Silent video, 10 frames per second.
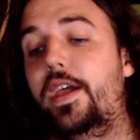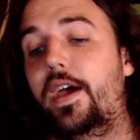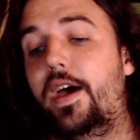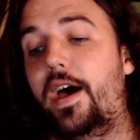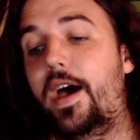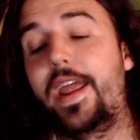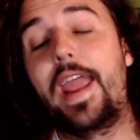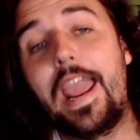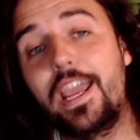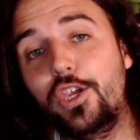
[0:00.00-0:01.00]
I
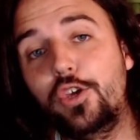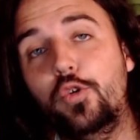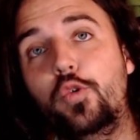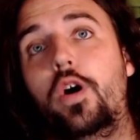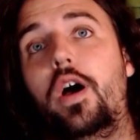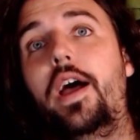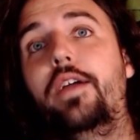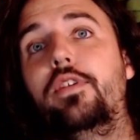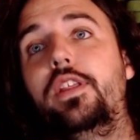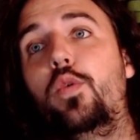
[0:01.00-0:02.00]
hate you. I
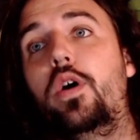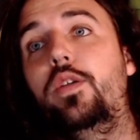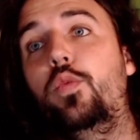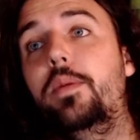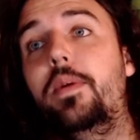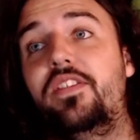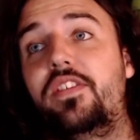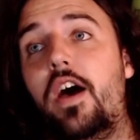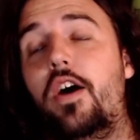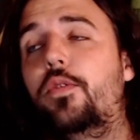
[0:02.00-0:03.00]
really wanted to win it
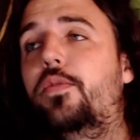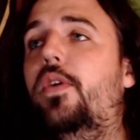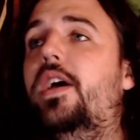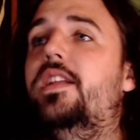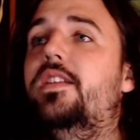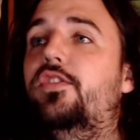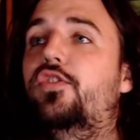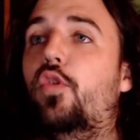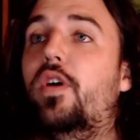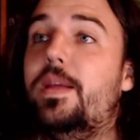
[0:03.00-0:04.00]
myself. I didn't
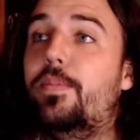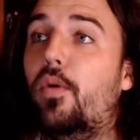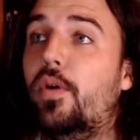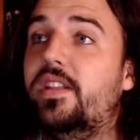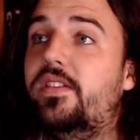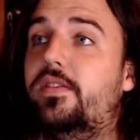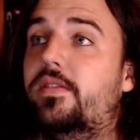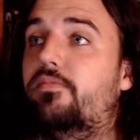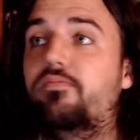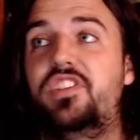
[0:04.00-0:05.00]
score any
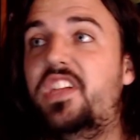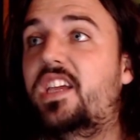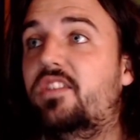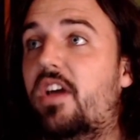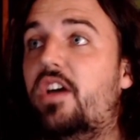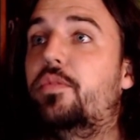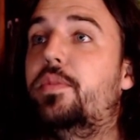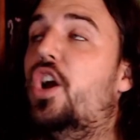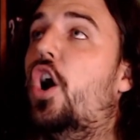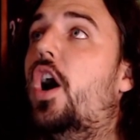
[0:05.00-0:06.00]
points, second round or
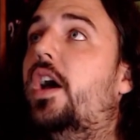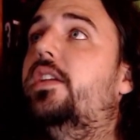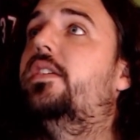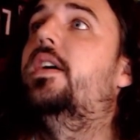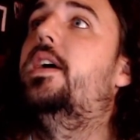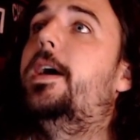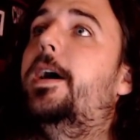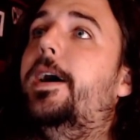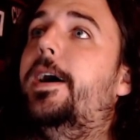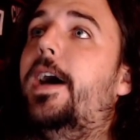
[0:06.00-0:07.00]
beyond.
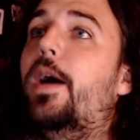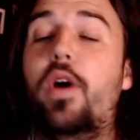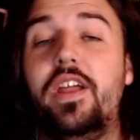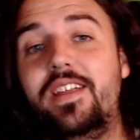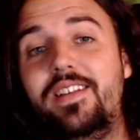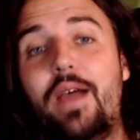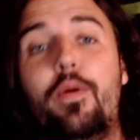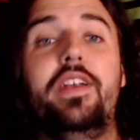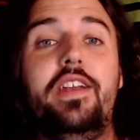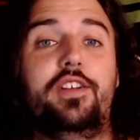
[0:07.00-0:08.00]
I wanted
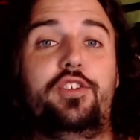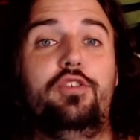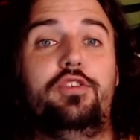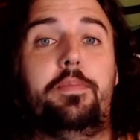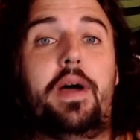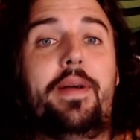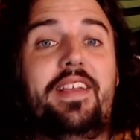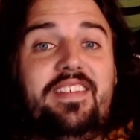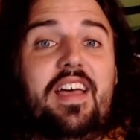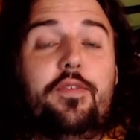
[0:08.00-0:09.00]
an excuse to buy
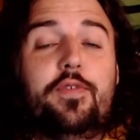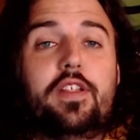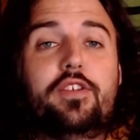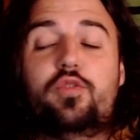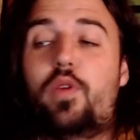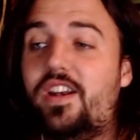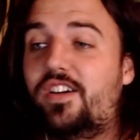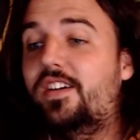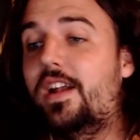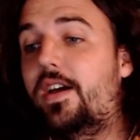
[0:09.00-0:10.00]
myself another
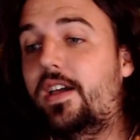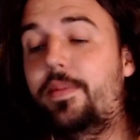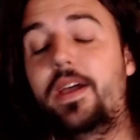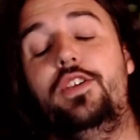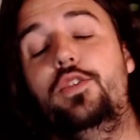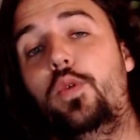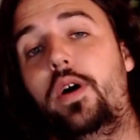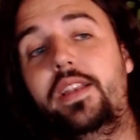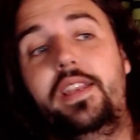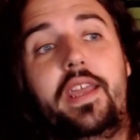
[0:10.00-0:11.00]
sweater. Now I got to buy you
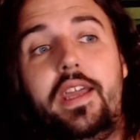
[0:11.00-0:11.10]
one.